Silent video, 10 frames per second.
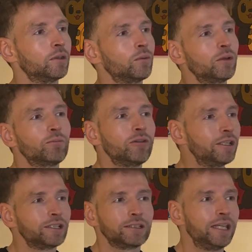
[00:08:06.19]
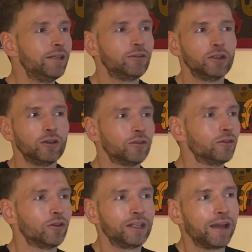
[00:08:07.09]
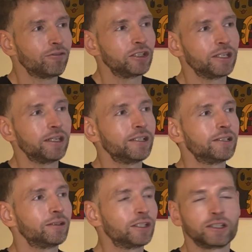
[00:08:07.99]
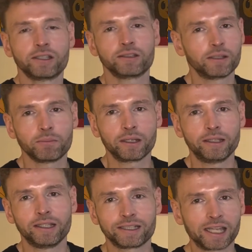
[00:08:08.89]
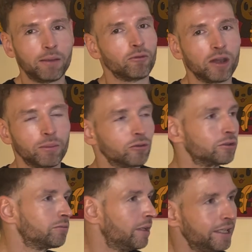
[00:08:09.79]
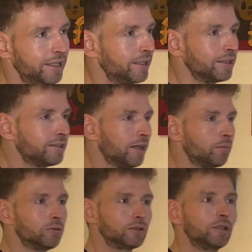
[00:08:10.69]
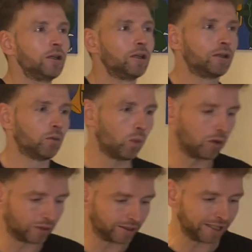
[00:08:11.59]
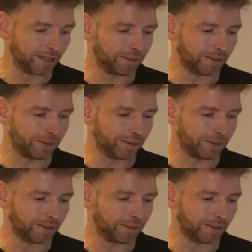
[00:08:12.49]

We were pretty even on the averages. Just simply, it's a game of doubles, and he hits doubles. Well done to him.